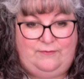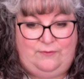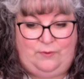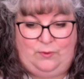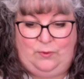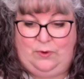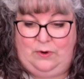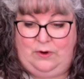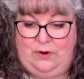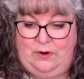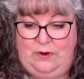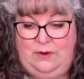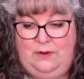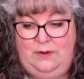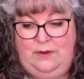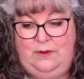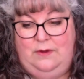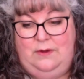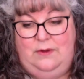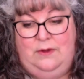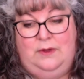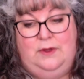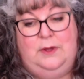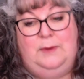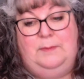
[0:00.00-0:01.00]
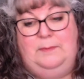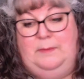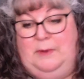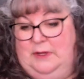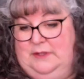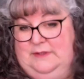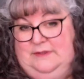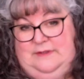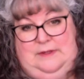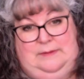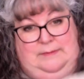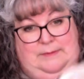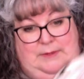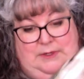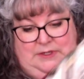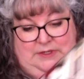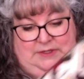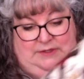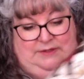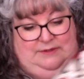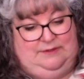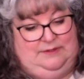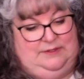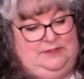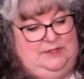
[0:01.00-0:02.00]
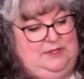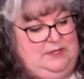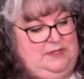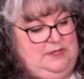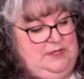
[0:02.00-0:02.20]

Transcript: for months and months.